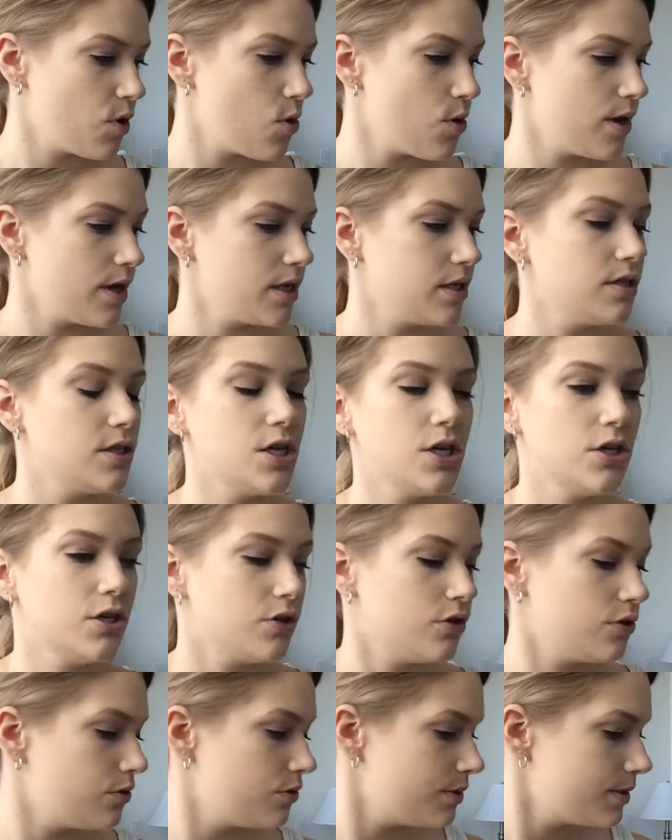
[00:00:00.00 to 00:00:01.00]
going to
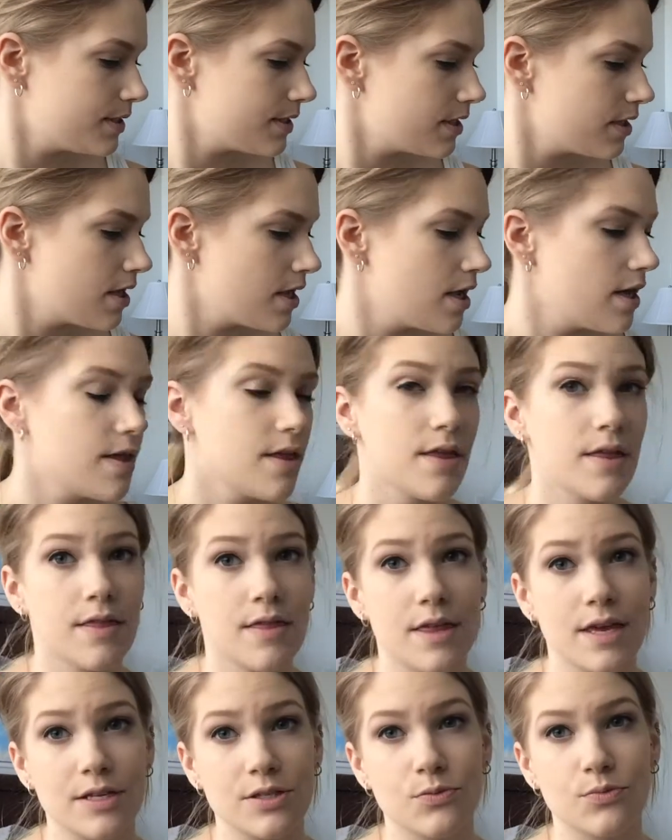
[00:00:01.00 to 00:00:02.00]
use
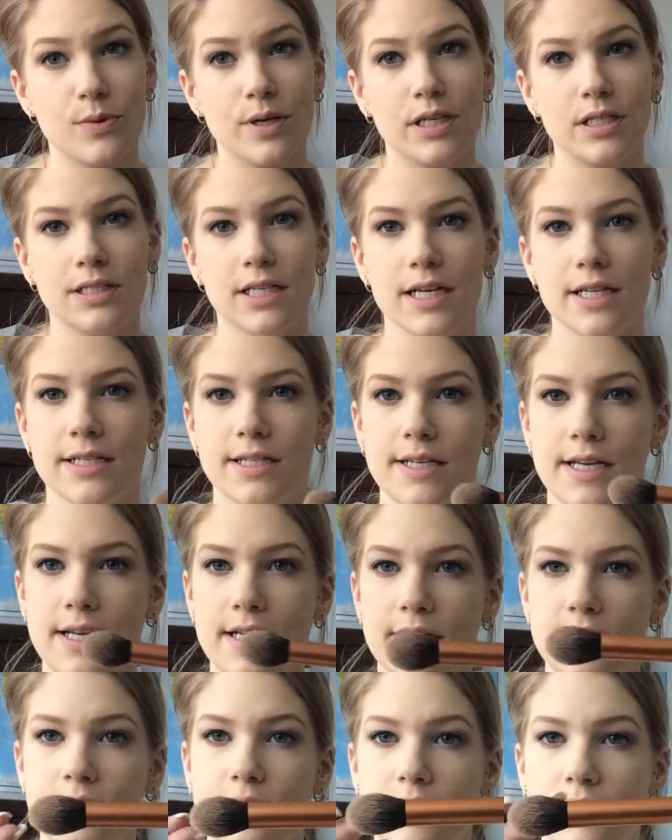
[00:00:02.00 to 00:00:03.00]
this Real
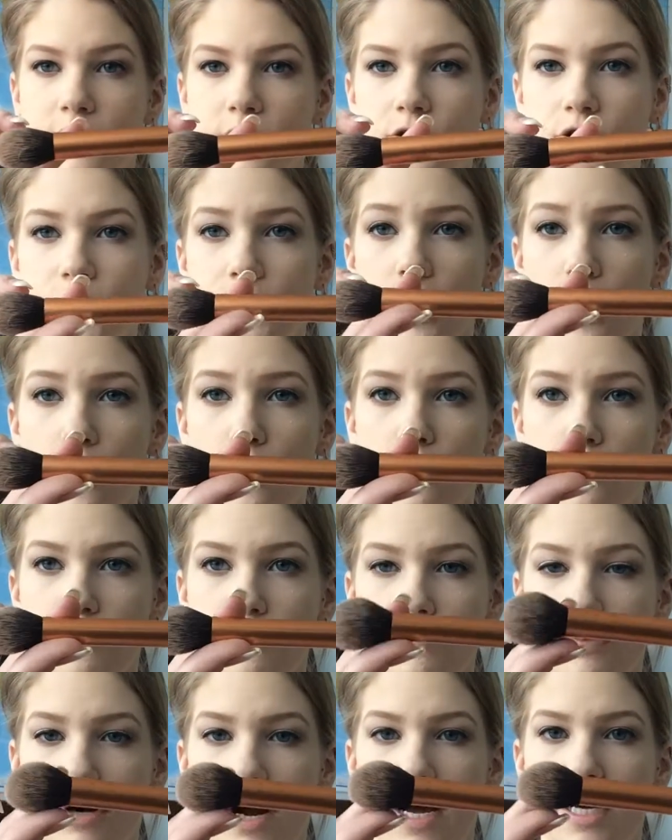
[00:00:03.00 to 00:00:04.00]
Technique
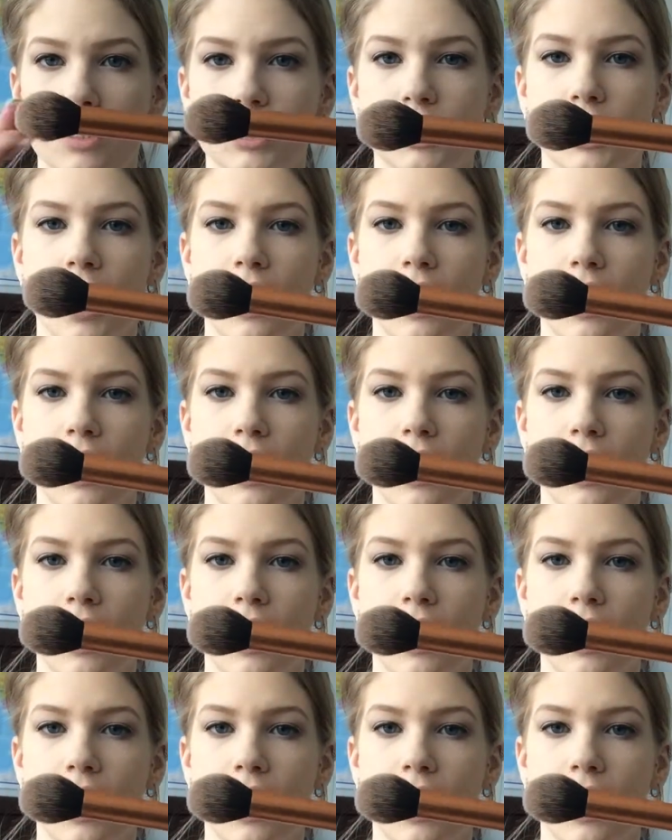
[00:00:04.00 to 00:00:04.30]
Dome brush.